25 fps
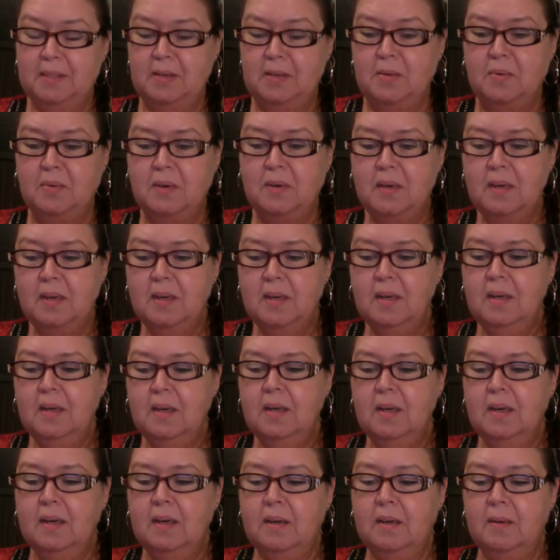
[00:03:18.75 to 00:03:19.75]
So
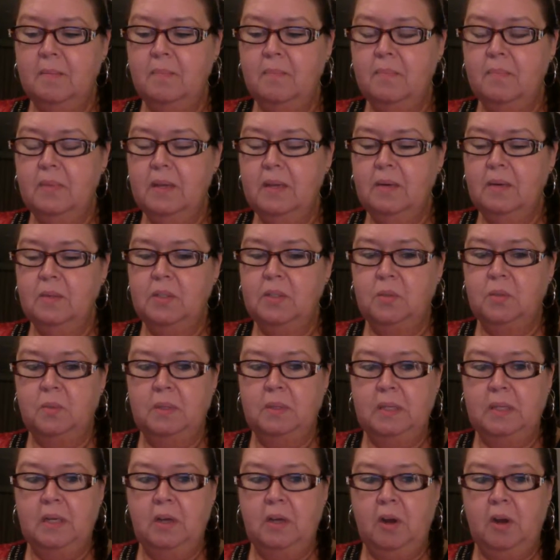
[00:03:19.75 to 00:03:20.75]
it was a
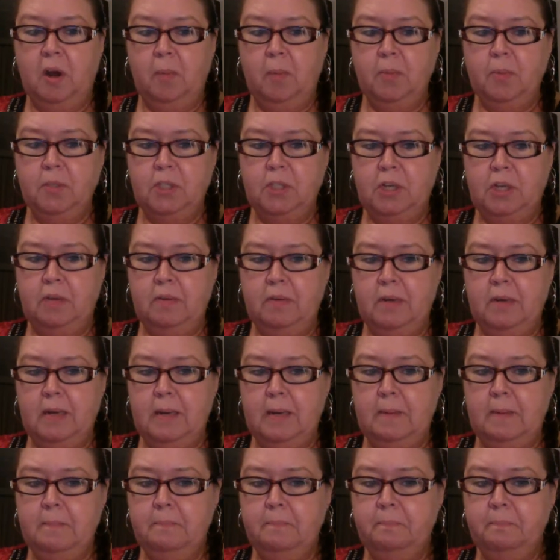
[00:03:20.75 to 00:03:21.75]
really good
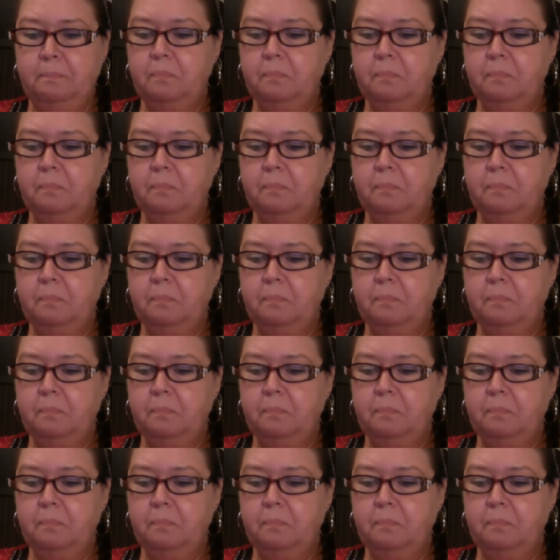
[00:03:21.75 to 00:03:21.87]
opportunity.